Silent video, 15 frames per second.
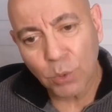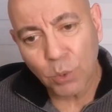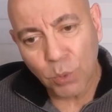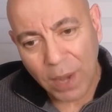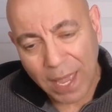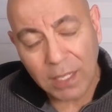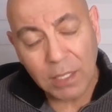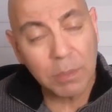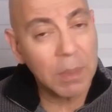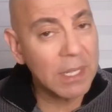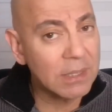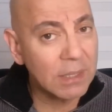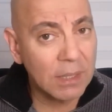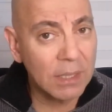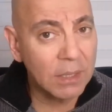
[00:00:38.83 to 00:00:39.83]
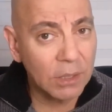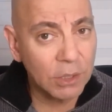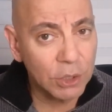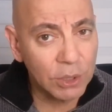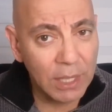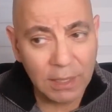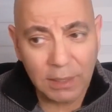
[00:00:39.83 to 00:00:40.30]
randomized clinical
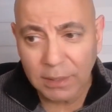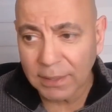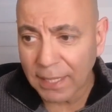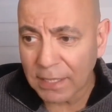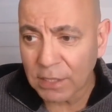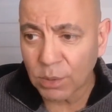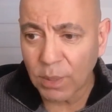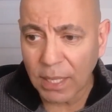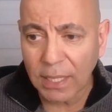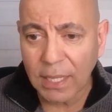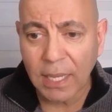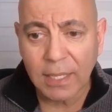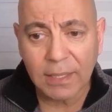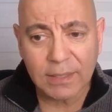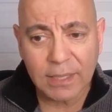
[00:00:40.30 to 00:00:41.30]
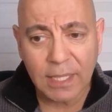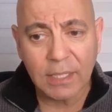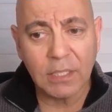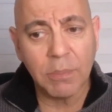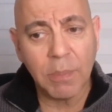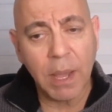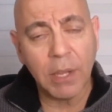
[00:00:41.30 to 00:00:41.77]
trial, and that's why I got
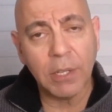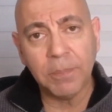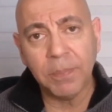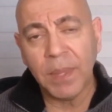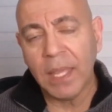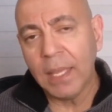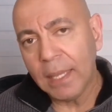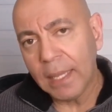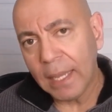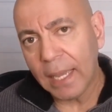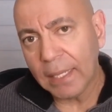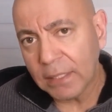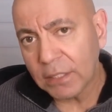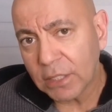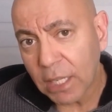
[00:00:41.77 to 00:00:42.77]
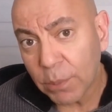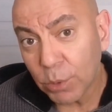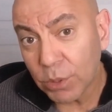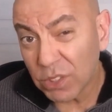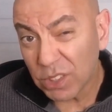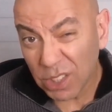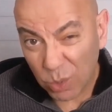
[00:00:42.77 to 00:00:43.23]
excited about it. Anytime we
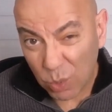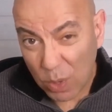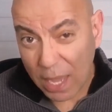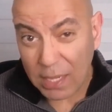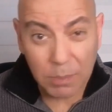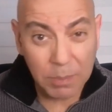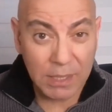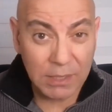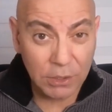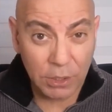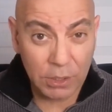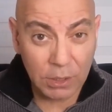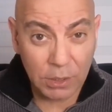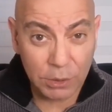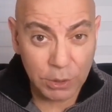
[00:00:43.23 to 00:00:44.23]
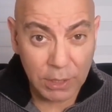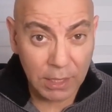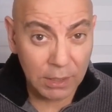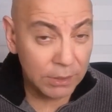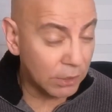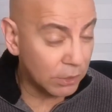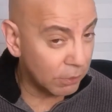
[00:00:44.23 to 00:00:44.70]
see a randomized clinical trial,
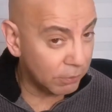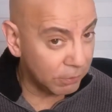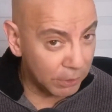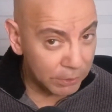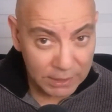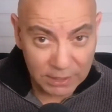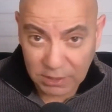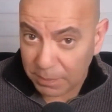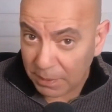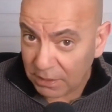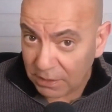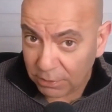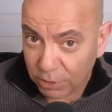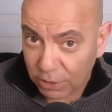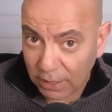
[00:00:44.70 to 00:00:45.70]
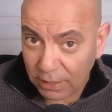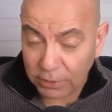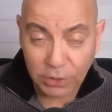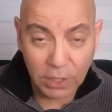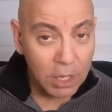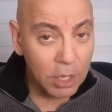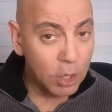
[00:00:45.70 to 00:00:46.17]
these are very expensive trials,
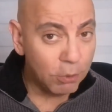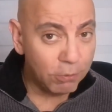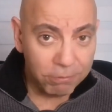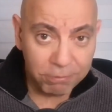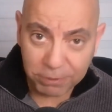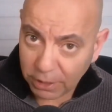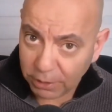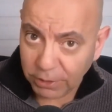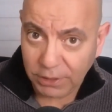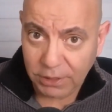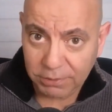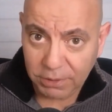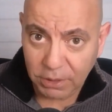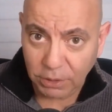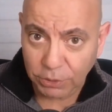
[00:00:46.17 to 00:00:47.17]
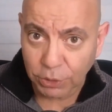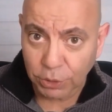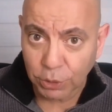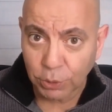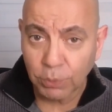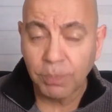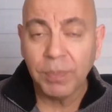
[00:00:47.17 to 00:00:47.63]
very difficult to
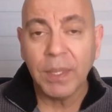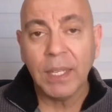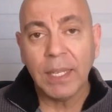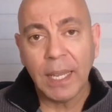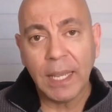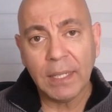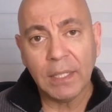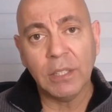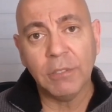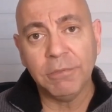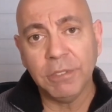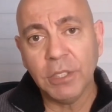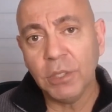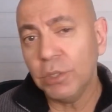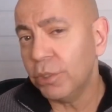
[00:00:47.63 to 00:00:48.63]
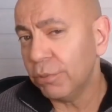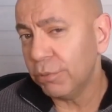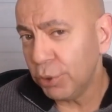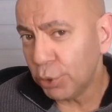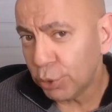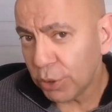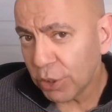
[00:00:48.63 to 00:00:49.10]
do. And in the field of
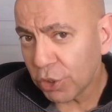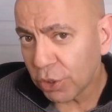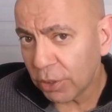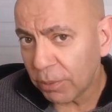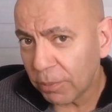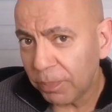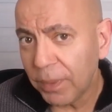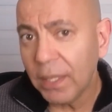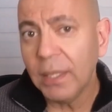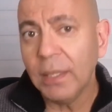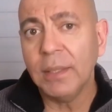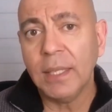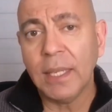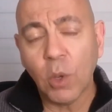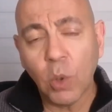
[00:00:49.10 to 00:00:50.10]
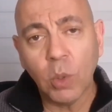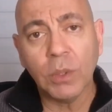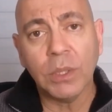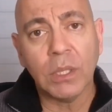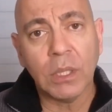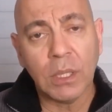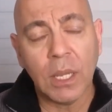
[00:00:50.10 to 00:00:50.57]
nutrition, they hold a
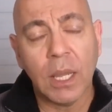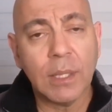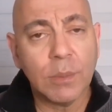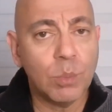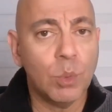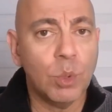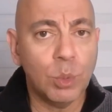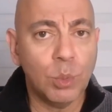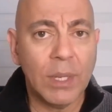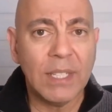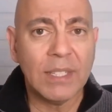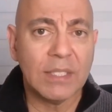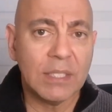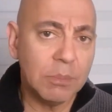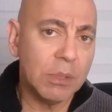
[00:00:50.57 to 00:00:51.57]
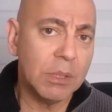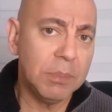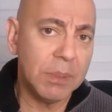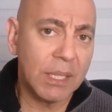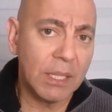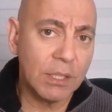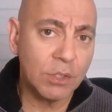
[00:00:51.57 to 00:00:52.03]
lot more weight simply
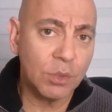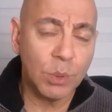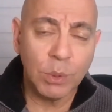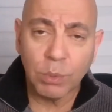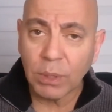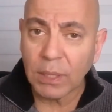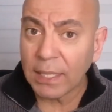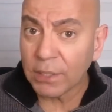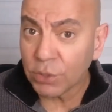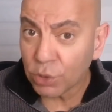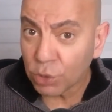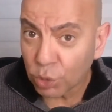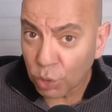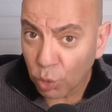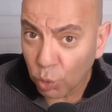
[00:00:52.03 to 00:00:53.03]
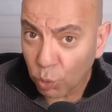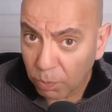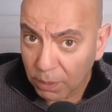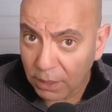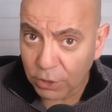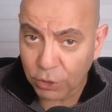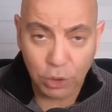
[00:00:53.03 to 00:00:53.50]
because we rely so
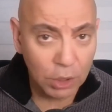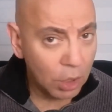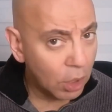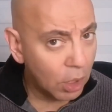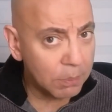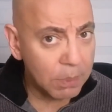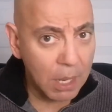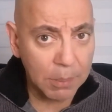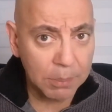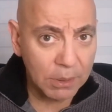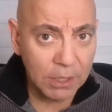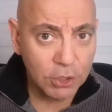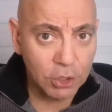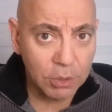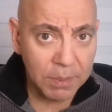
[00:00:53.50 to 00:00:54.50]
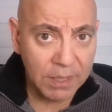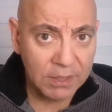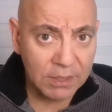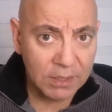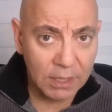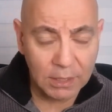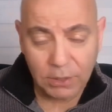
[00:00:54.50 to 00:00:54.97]
much on population based
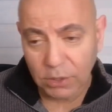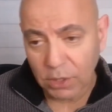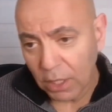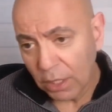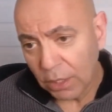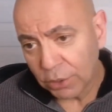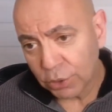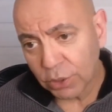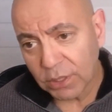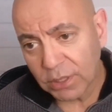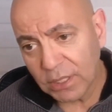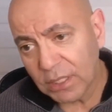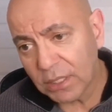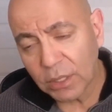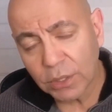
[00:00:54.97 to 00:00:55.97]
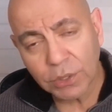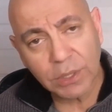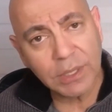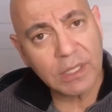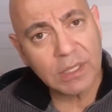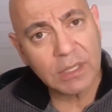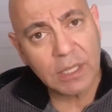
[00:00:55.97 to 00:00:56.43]
studies. So the details on
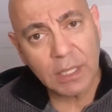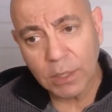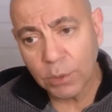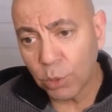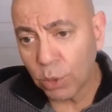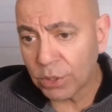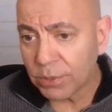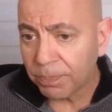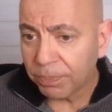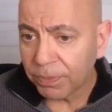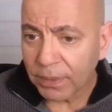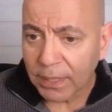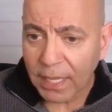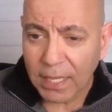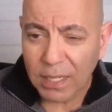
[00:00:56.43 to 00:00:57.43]
this study was they had